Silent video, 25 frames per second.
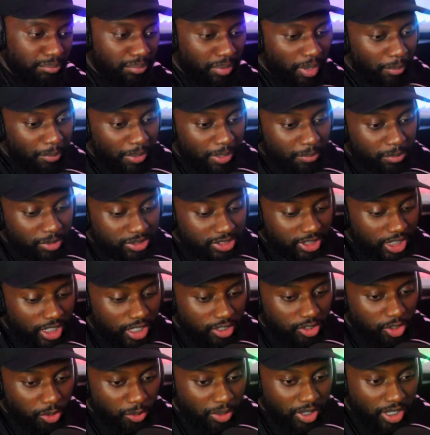but people said
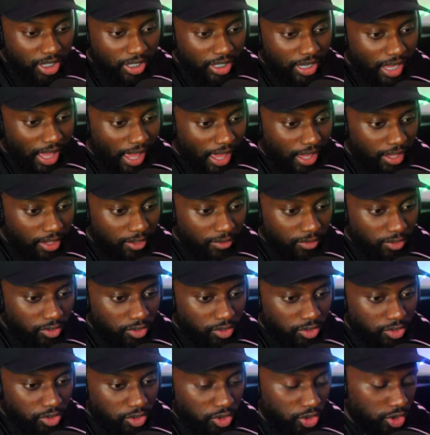it though, innit? Like,
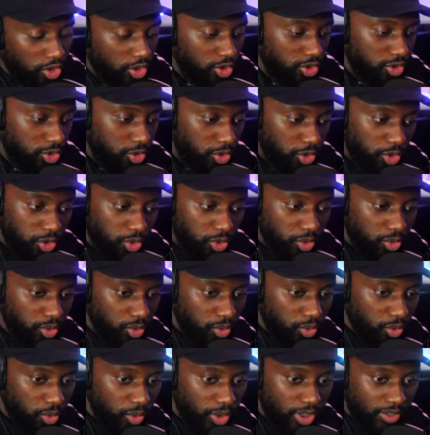you can do
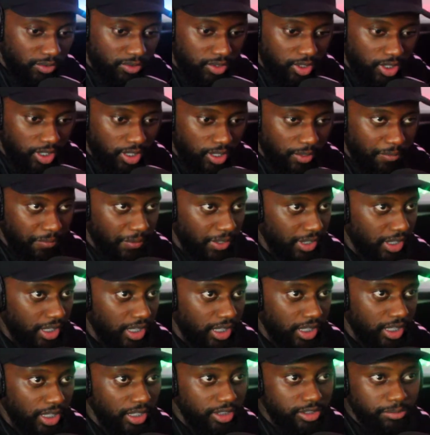all of the feeding
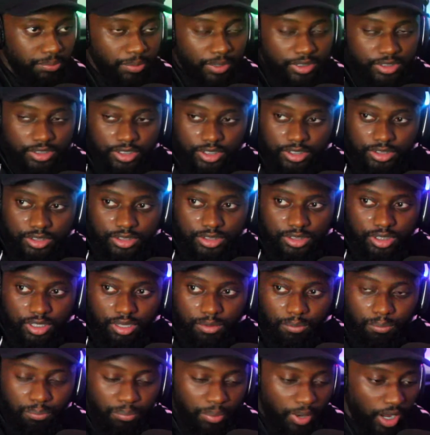the kids business,
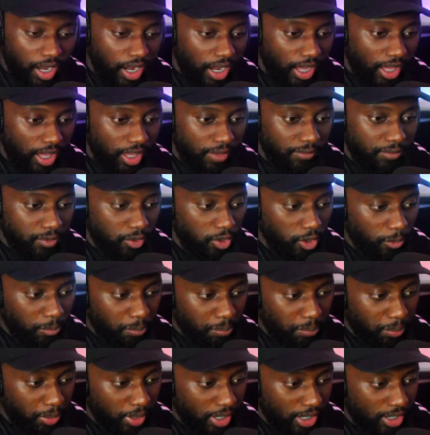but if you're
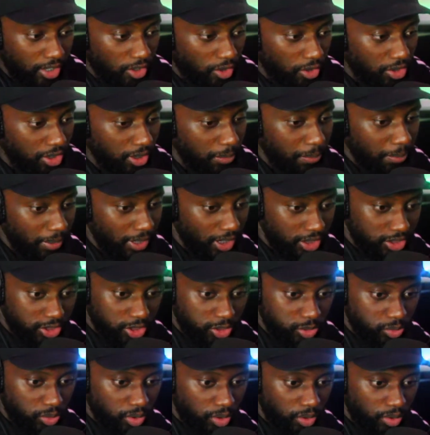not putting it on the pitch
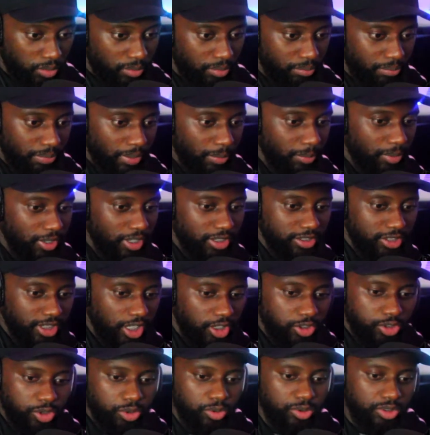as well, people are gonna
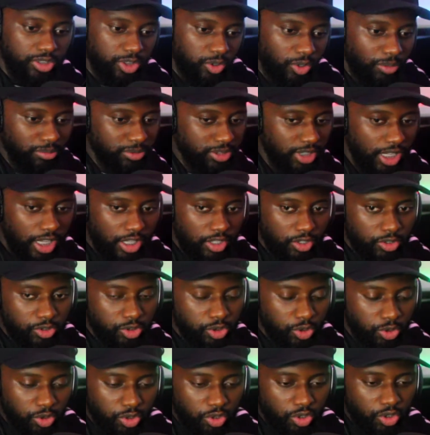say to you, "See what I'm saying?
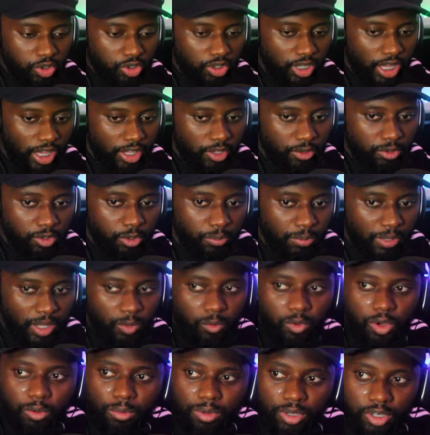You're not
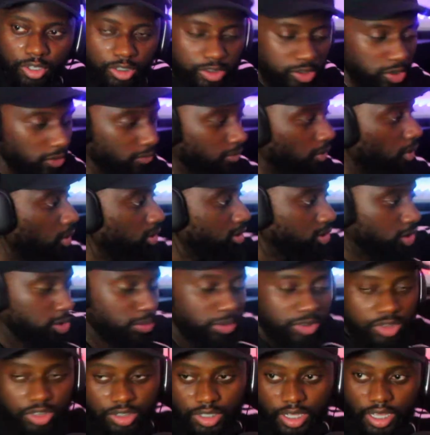playing well because you're focusing too
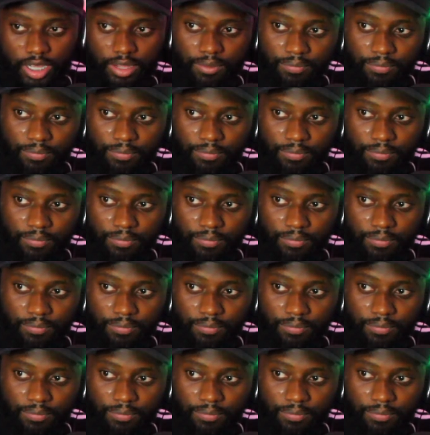much on that.